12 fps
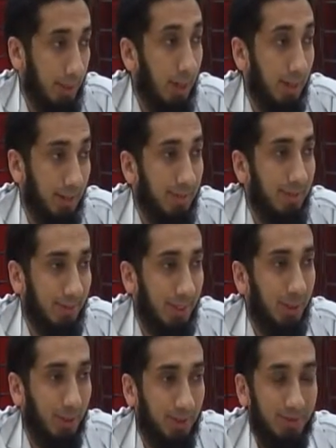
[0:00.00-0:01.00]
Yeah,
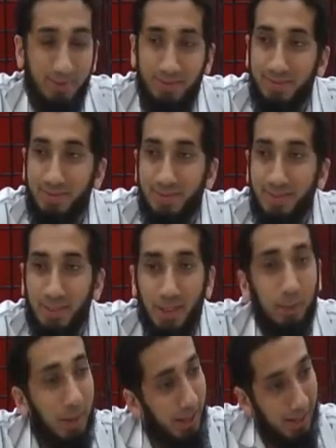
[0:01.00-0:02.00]
I know.
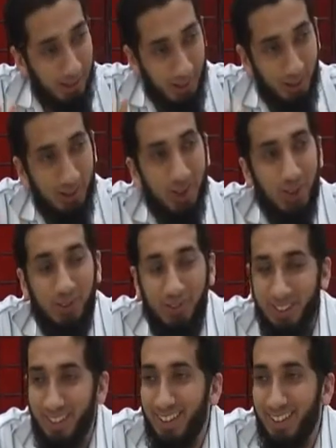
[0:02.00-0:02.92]
I'm not asking you to show.